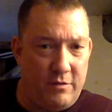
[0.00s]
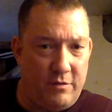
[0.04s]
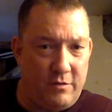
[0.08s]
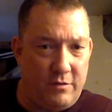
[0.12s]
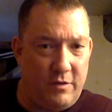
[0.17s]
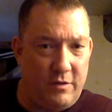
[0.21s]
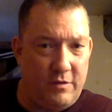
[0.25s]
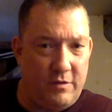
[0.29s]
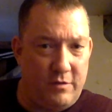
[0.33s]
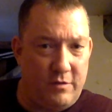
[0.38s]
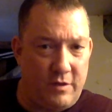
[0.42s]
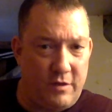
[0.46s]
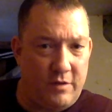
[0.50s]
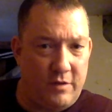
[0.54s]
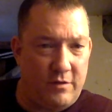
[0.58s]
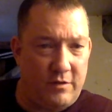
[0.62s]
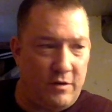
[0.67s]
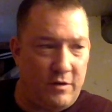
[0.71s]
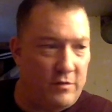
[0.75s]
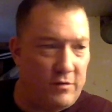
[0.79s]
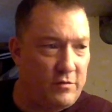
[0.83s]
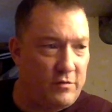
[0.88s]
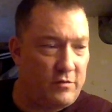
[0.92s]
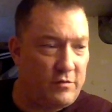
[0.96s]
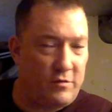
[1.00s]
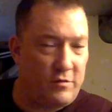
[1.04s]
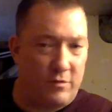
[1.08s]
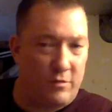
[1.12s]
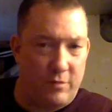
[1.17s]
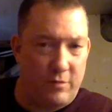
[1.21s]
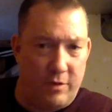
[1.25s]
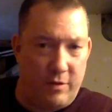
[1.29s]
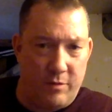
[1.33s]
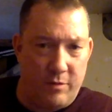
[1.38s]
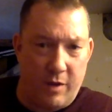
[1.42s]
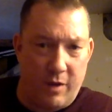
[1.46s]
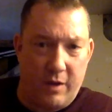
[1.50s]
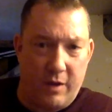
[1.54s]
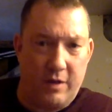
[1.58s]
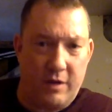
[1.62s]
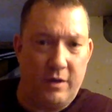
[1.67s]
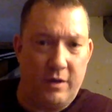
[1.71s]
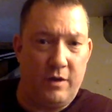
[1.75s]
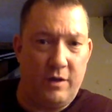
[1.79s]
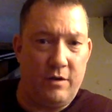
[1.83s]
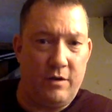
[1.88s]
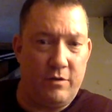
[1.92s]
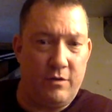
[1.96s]
She says, there's scream. I
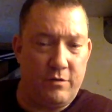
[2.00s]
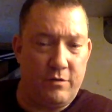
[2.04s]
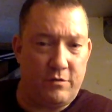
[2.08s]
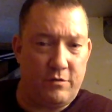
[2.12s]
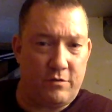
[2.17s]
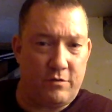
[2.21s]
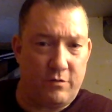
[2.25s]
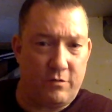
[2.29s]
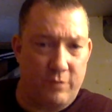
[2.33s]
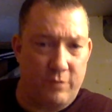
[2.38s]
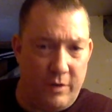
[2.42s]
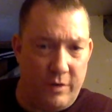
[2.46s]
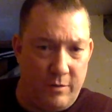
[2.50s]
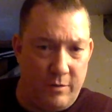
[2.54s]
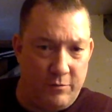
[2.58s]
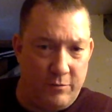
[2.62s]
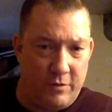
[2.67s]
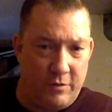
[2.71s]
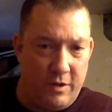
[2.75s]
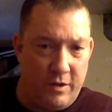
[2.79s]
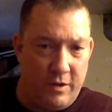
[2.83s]
can hear the screams.